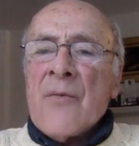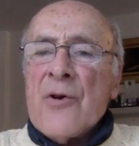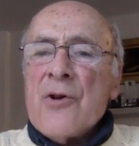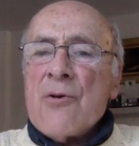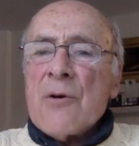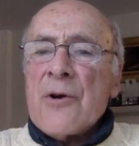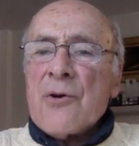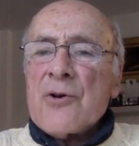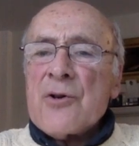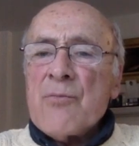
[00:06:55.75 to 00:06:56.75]
the
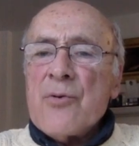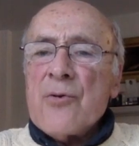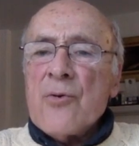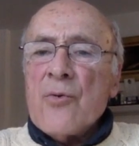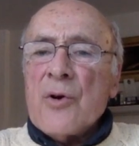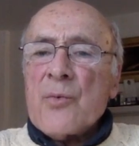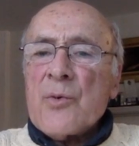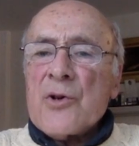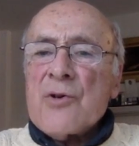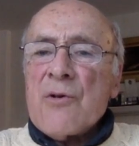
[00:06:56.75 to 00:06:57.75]
nuclear taboo, in
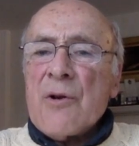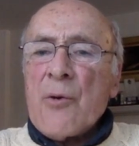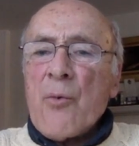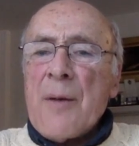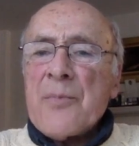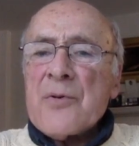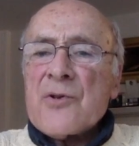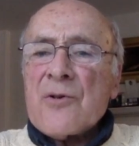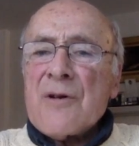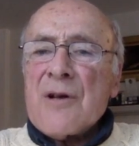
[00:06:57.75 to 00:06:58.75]
which nuclear
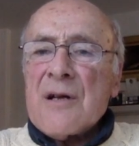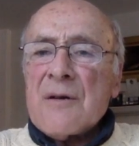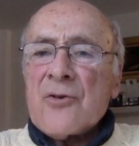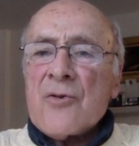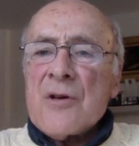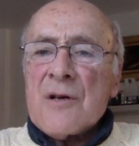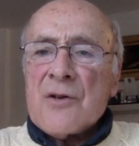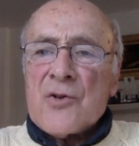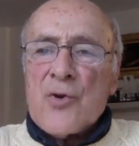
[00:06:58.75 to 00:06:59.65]
weapons are not treated as